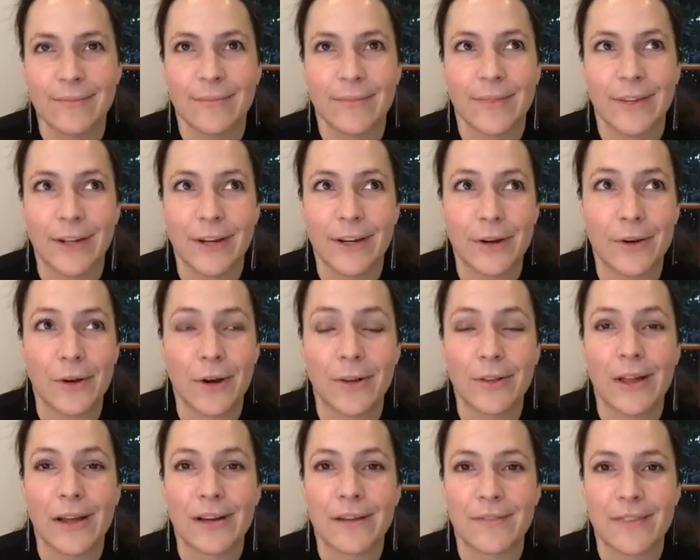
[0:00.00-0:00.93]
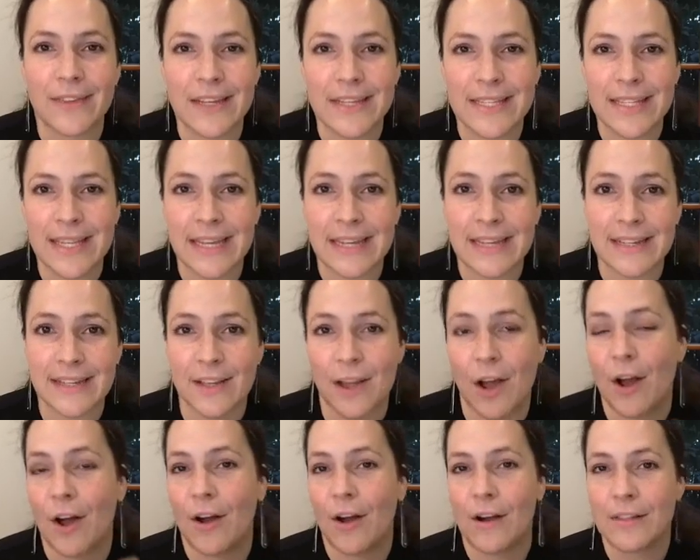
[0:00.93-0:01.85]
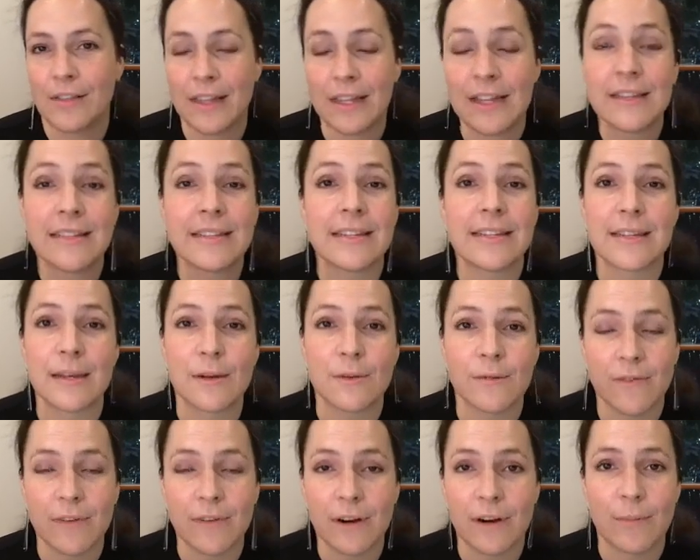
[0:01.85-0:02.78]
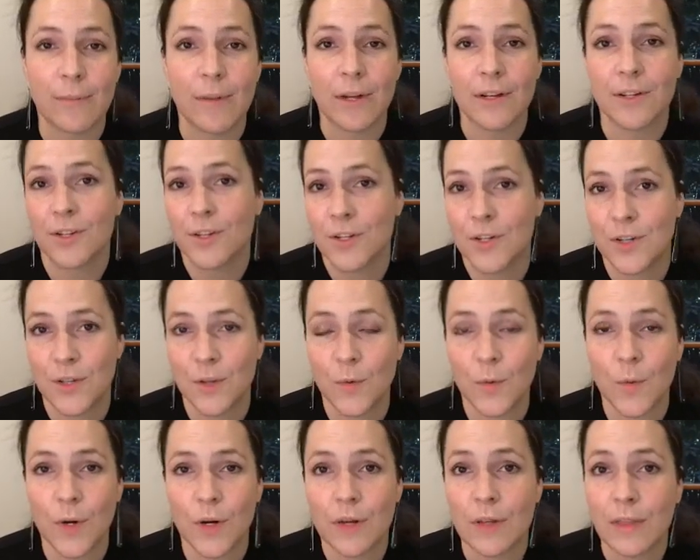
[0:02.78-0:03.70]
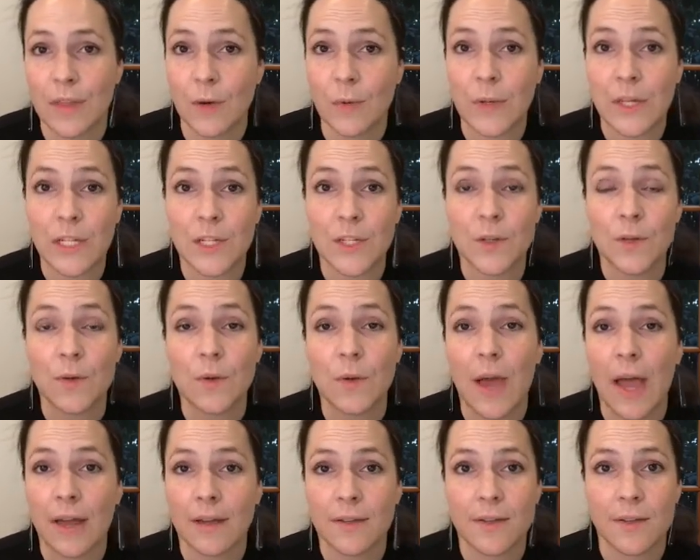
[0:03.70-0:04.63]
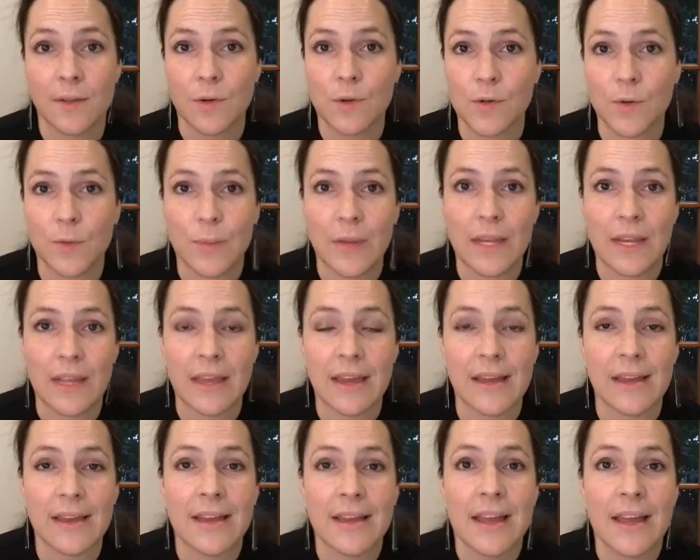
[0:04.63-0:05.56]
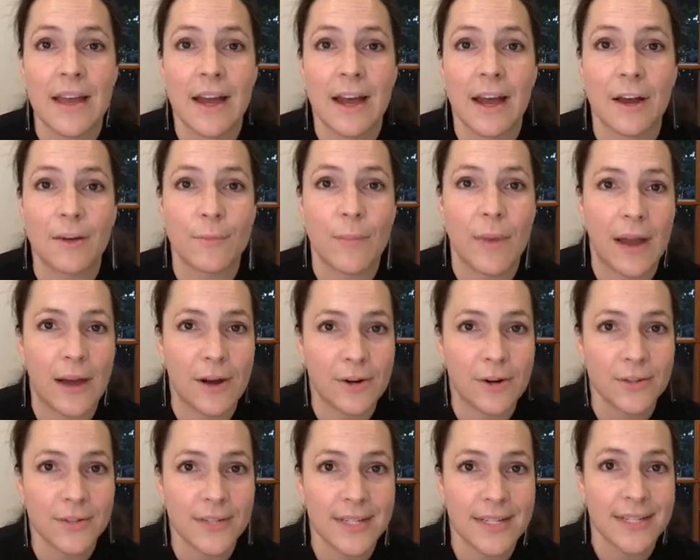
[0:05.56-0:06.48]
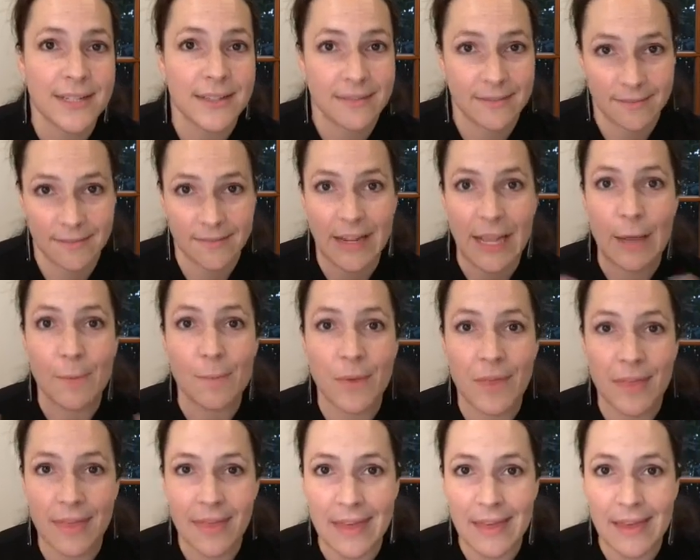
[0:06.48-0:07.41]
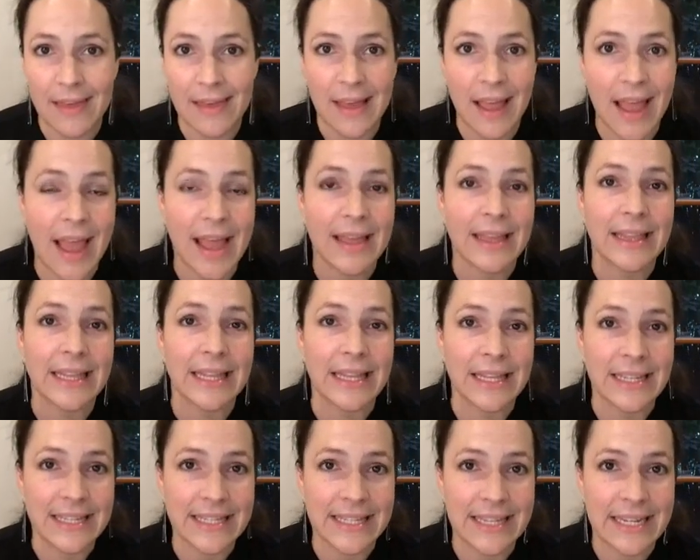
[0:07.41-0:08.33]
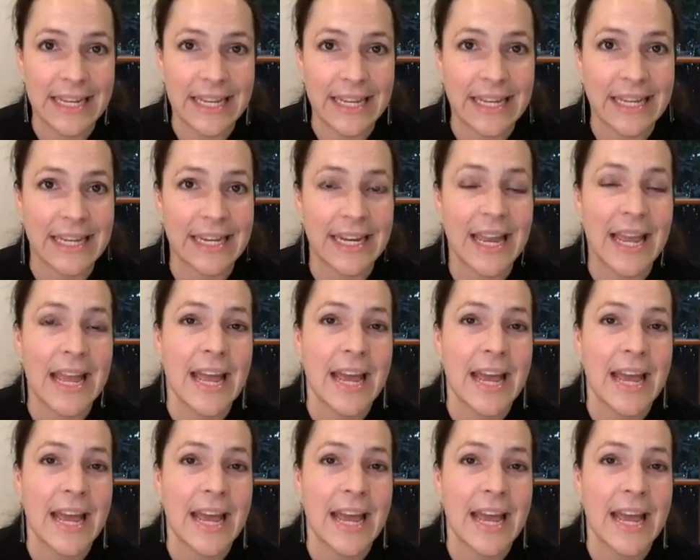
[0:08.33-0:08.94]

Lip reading: a lot of these things lends itself very much to the work that we do at social media about empathy and listening,